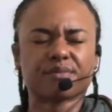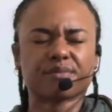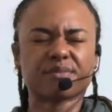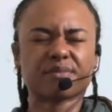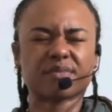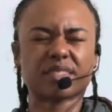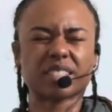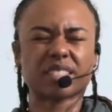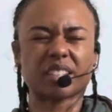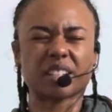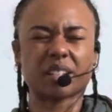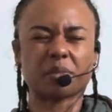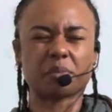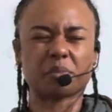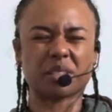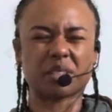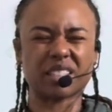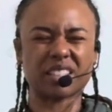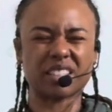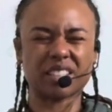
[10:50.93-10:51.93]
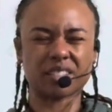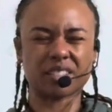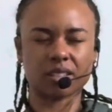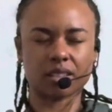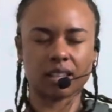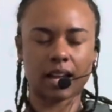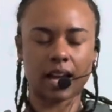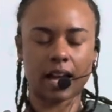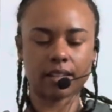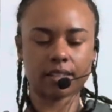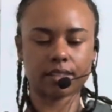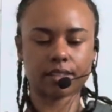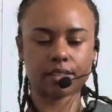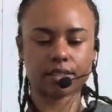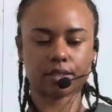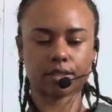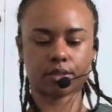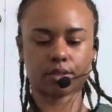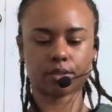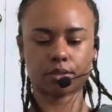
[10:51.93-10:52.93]
And complete your last
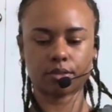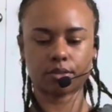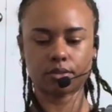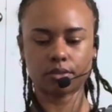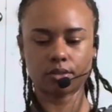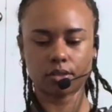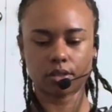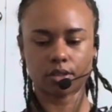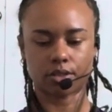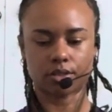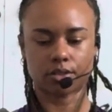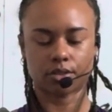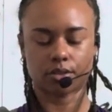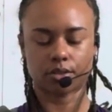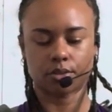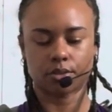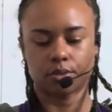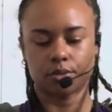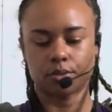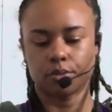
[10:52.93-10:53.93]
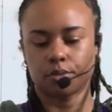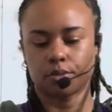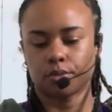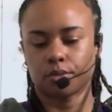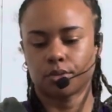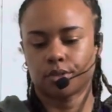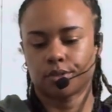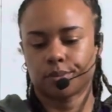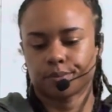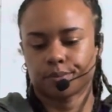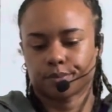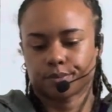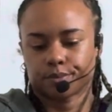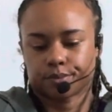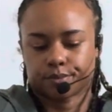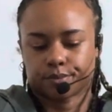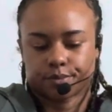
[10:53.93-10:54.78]
circle on your own.